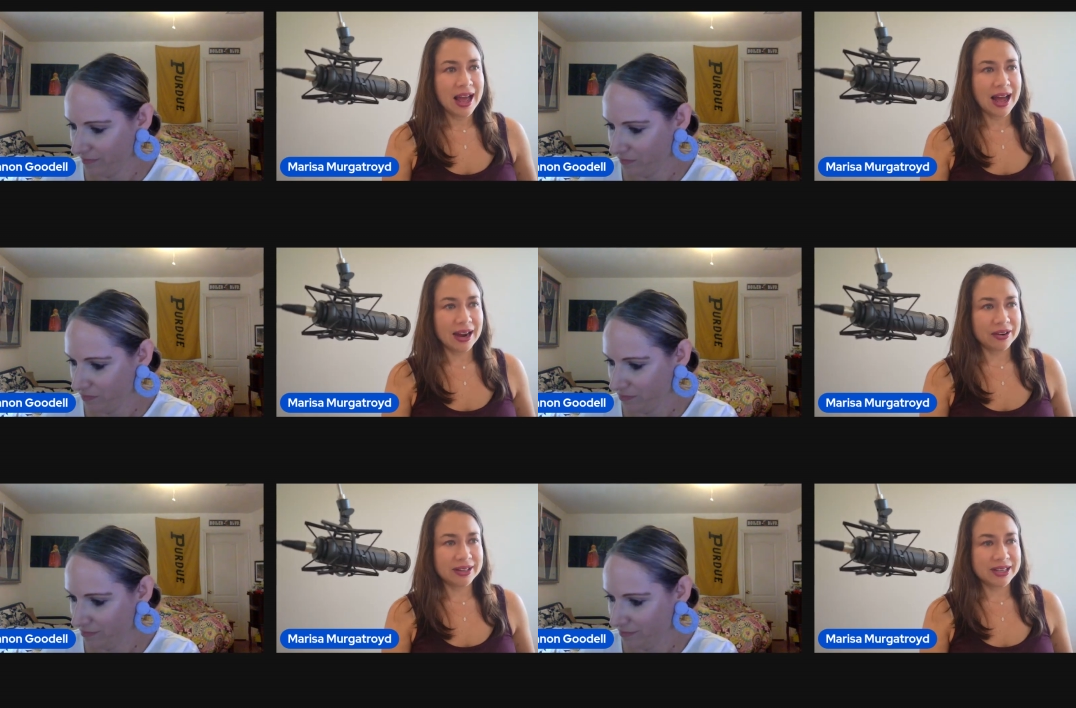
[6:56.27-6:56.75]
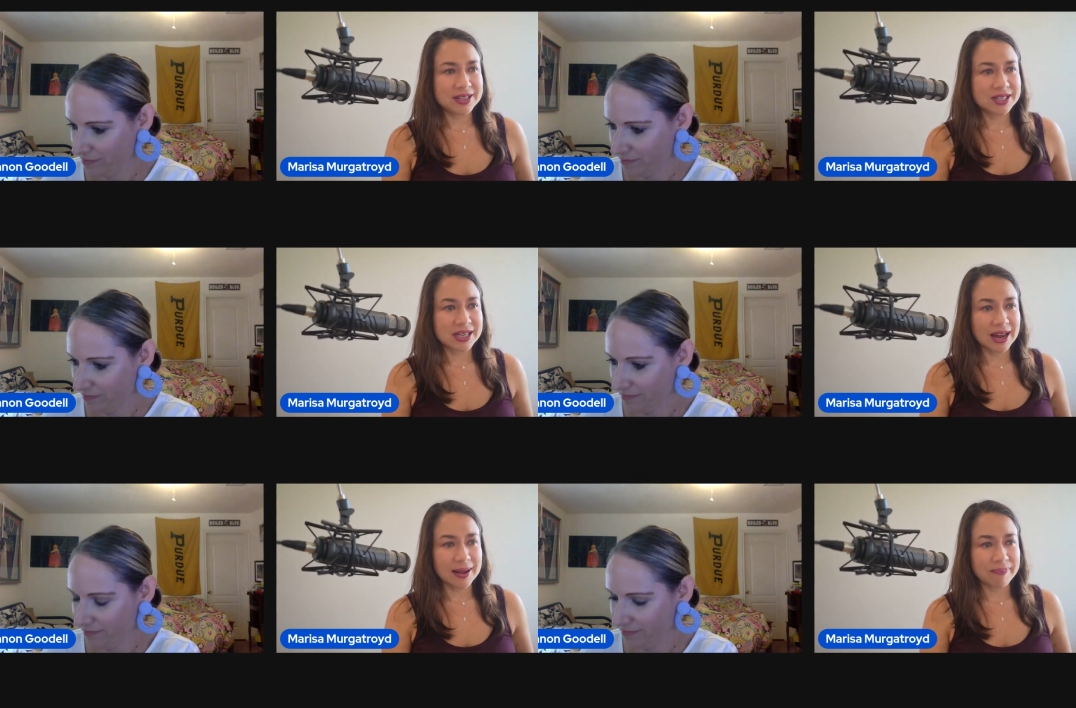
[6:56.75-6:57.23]
Speaker 1: uh, or at
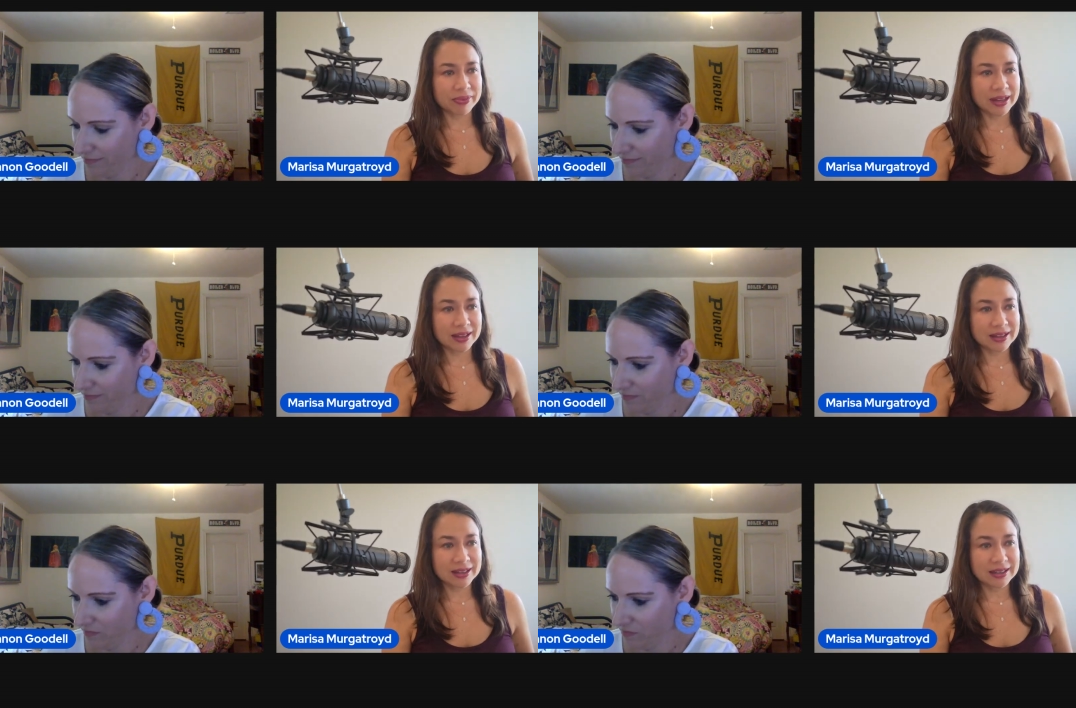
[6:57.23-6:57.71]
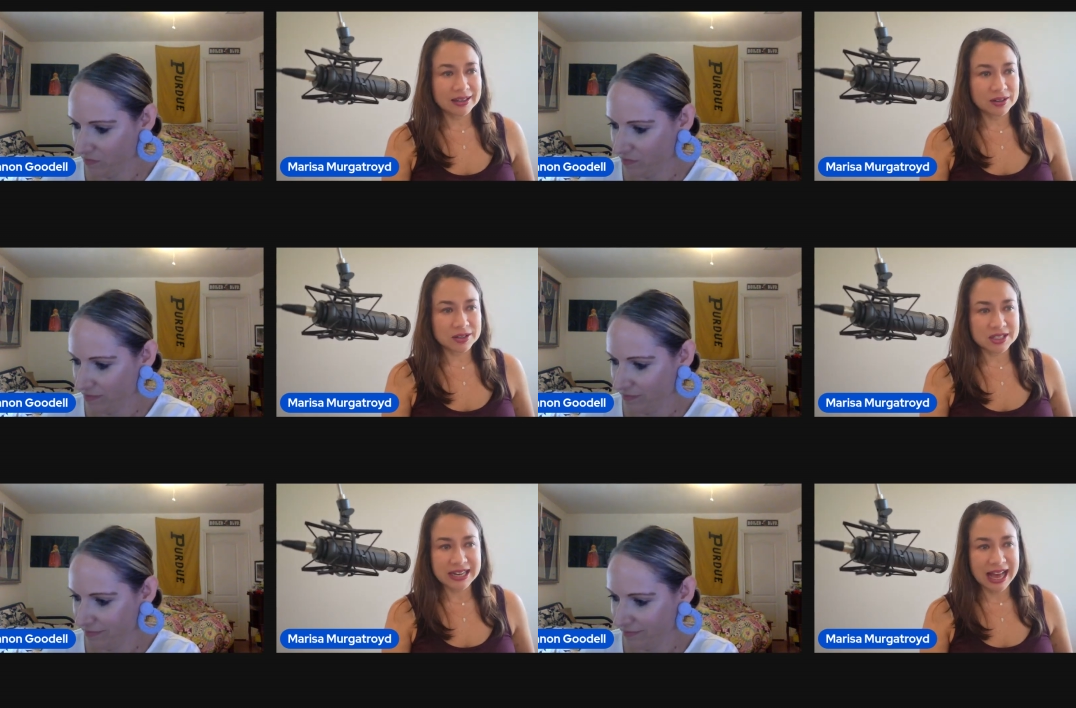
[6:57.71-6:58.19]
least um, a
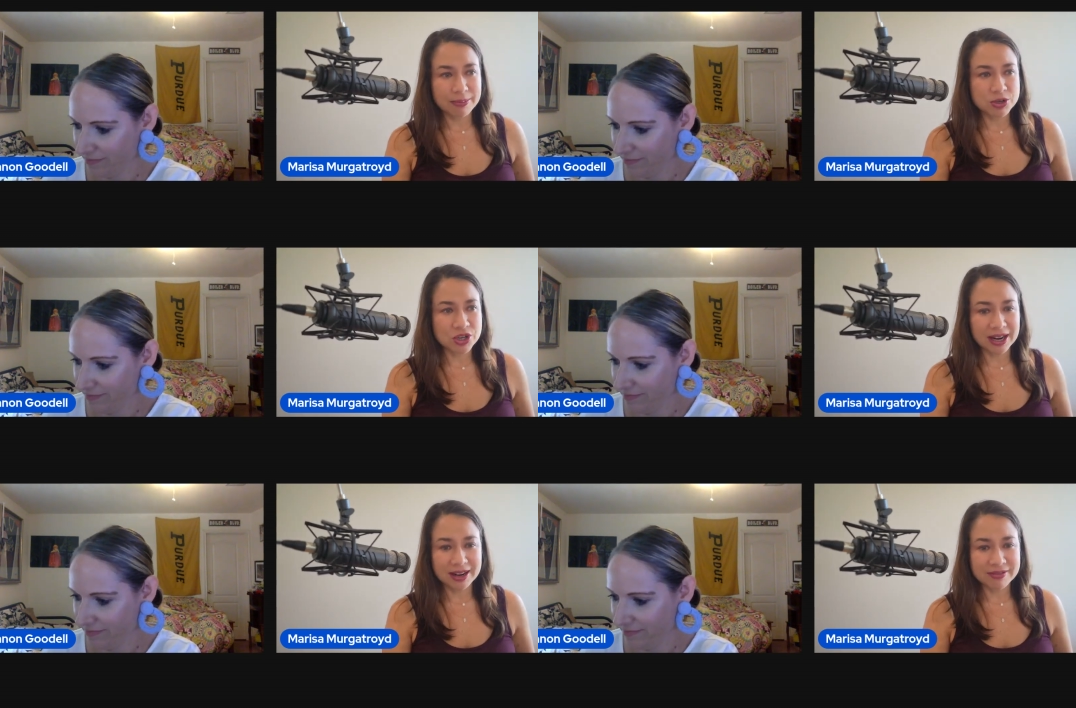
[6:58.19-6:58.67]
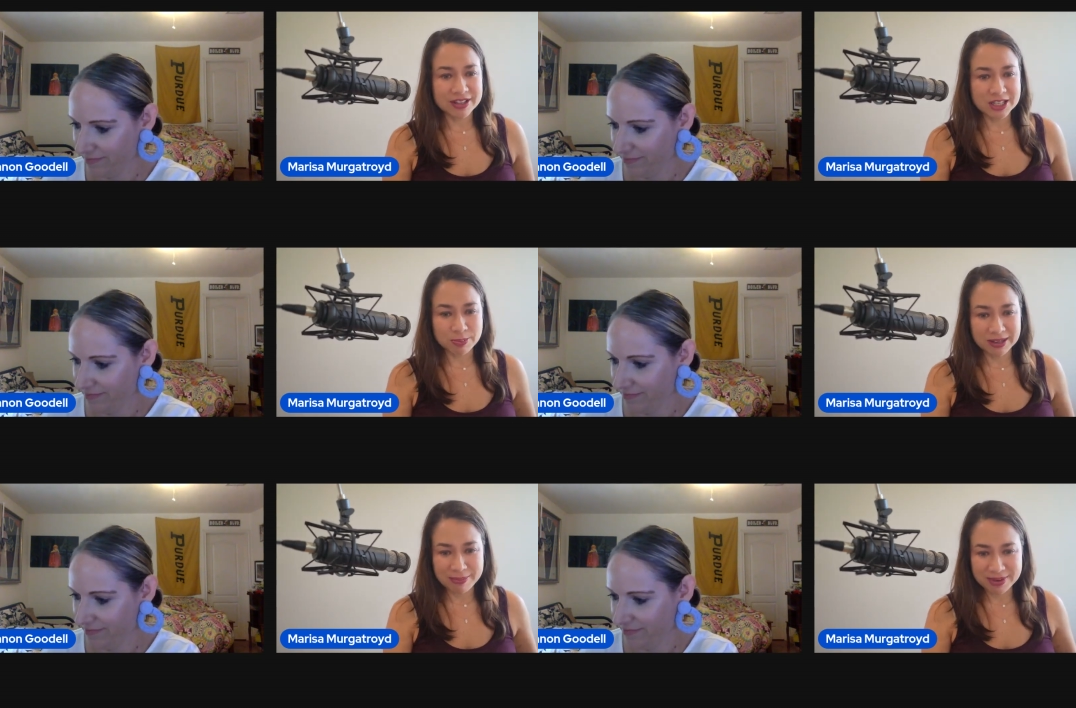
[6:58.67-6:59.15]
little snapshot of
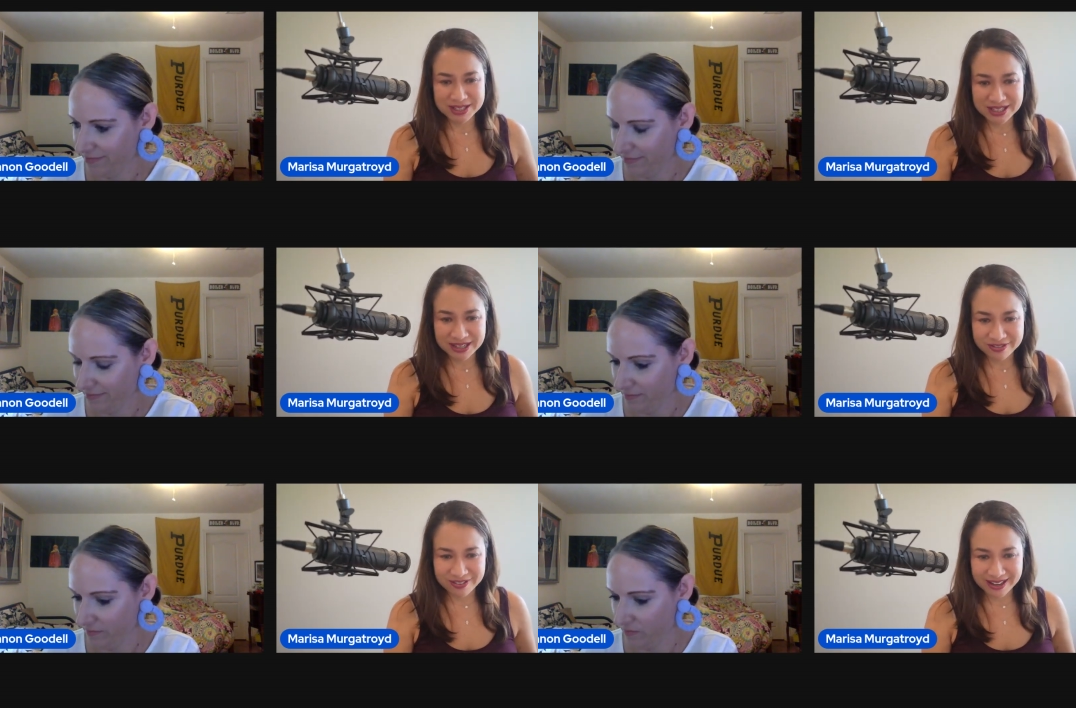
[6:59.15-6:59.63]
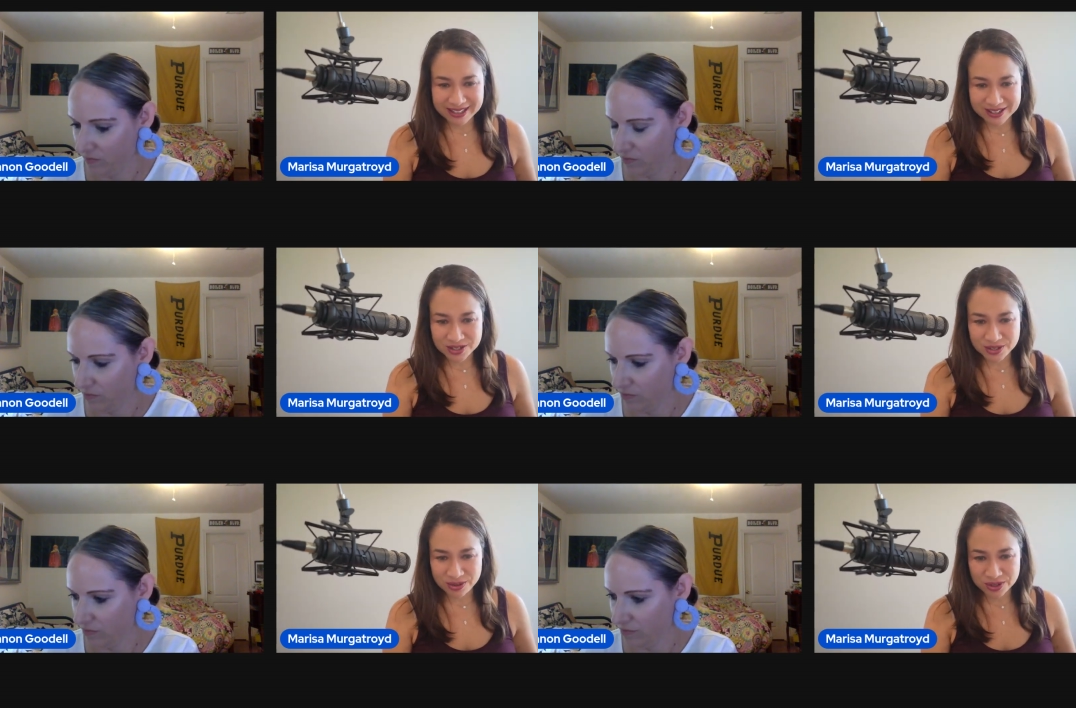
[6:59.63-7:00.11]
this, but let me see if I
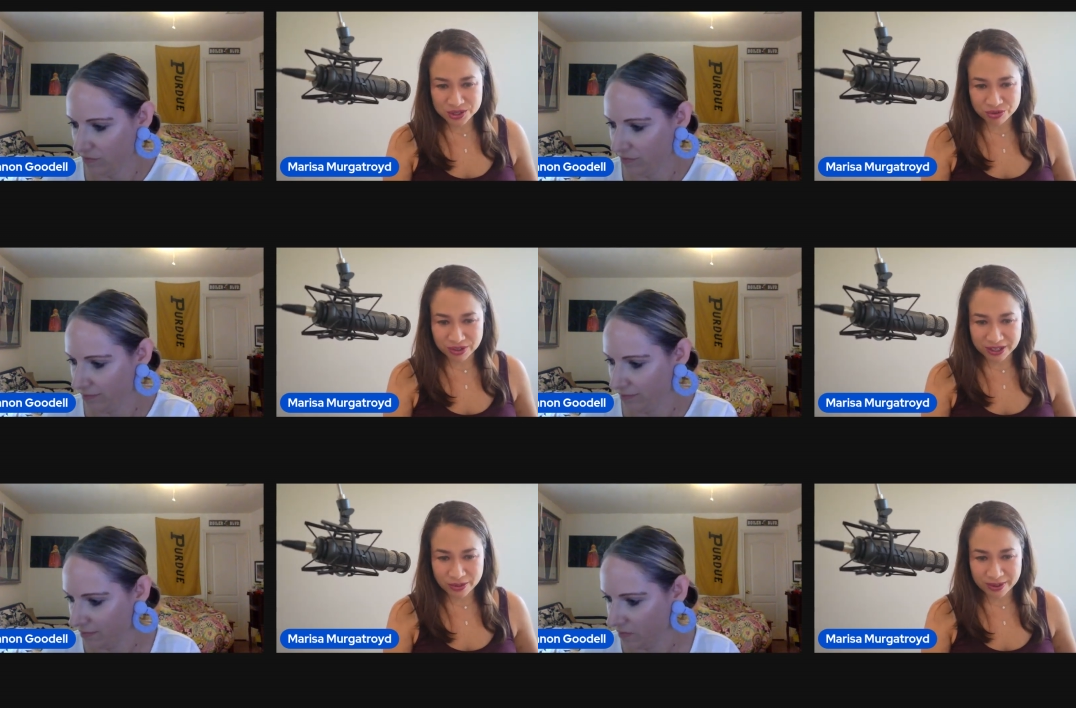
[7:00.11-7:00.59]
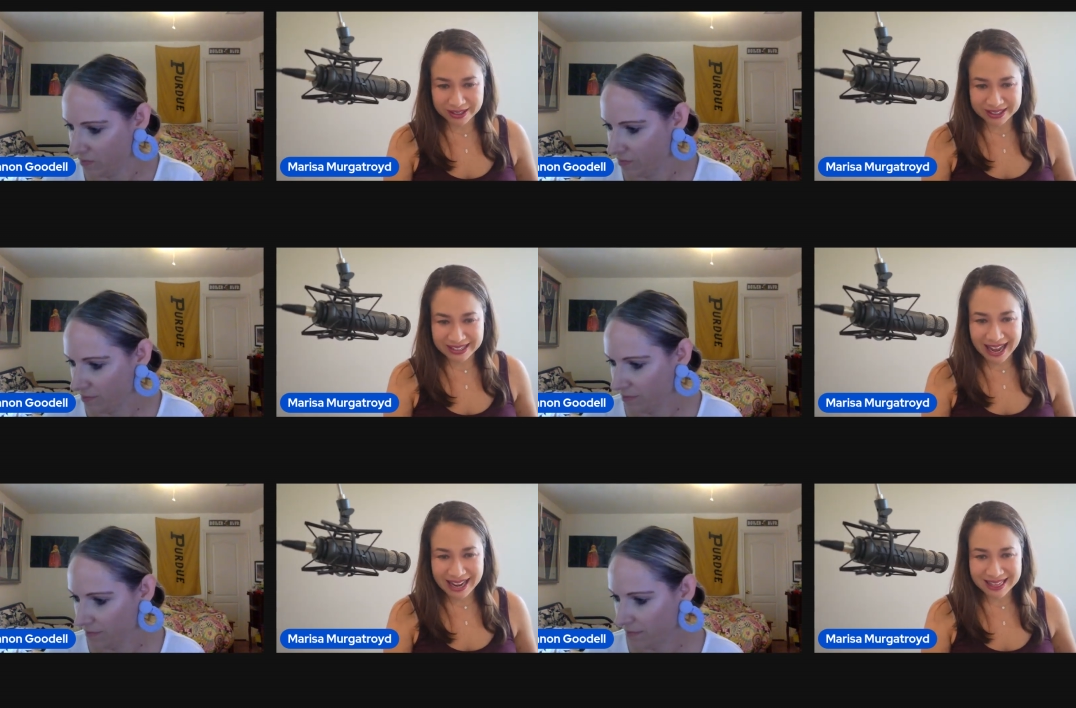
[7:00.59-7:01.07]
can do this really
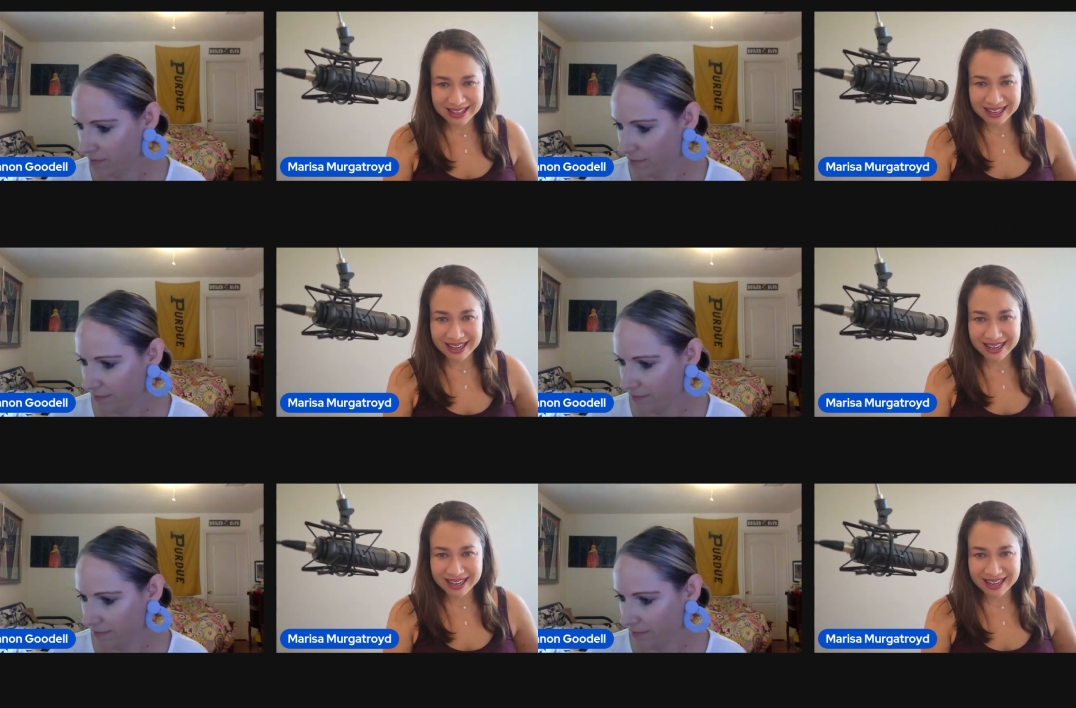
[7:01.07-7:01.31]
quickly. Yeah, I think